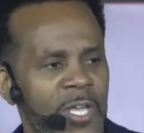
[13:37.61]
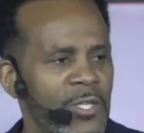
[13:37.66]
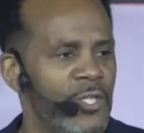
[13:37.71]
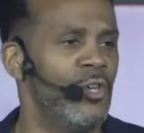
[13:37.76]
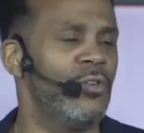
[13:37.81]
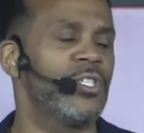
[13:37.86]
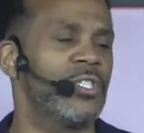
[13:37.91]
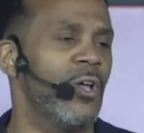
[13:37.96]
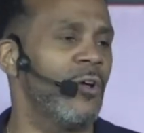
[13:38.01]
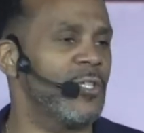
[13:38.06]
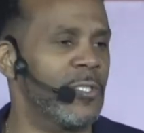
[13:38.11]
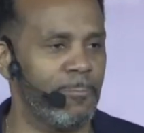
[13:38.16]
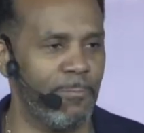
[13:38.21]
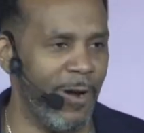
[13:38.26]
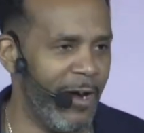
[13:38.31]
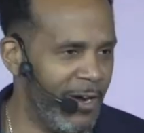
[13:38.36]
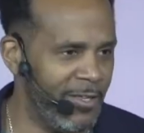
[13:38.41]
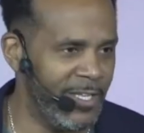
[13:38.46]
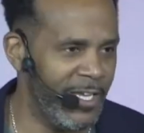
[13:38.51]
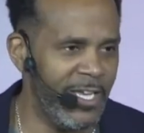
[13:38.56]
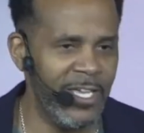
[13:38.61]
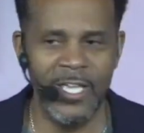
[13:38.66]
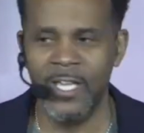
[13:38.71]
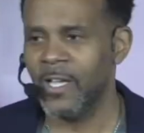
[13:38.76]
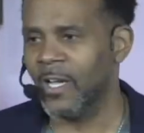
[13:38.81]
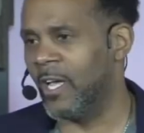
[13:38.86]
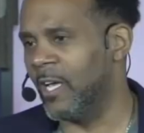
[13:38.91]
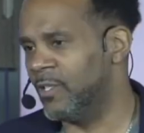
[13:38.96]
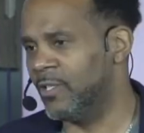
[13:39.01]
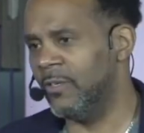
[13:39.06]
You sow sparingly
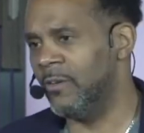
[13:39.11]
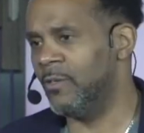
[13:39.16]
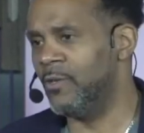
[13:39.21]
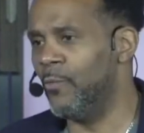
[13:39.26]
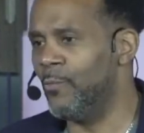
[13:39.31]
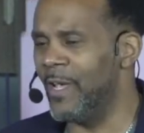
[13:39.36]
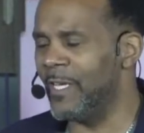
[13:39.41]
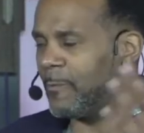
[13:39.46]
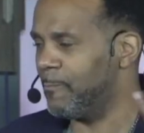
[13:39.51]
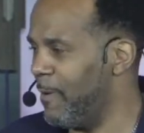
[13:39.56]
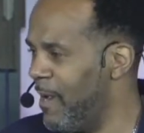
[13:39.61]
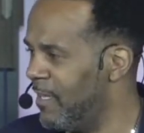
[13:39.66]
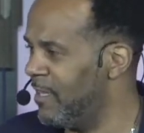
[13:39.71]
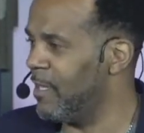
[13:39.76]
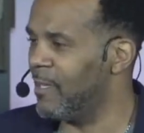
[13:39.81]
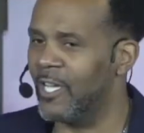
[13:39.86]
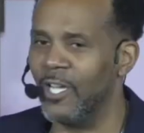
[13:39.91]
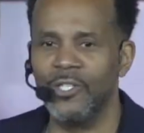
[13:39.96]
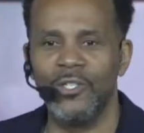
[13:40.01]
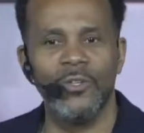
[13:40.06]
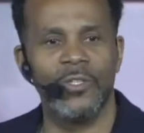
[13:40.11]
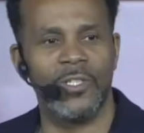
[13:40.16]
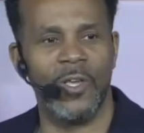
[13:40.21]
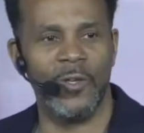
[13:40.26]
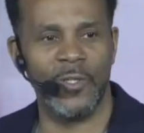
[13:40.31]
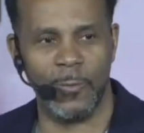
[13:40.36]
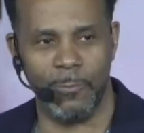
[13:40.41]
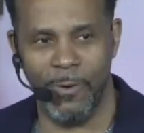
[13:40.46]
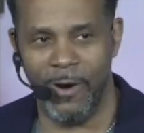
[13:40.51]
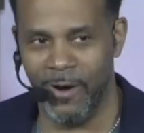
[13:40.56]
because you, you reap sparingly because you
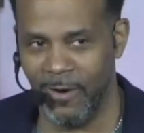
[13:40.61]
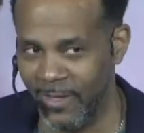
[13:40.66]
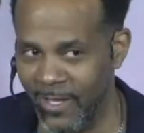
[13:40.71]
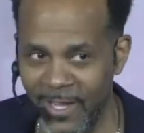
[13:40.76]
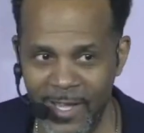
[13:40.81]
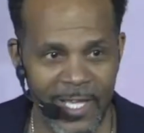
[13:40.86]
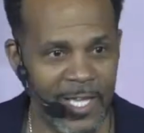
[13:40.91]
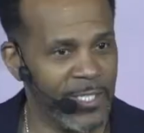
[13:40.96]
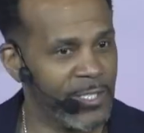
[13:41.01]
sow sparingly.